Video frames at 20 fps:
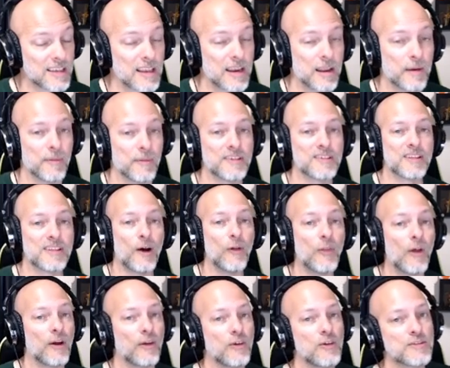on my stealth,
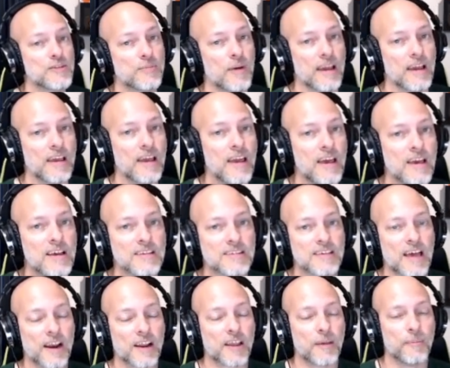I'll use my
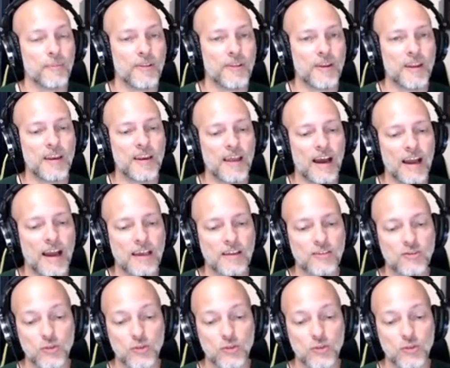sonic ability die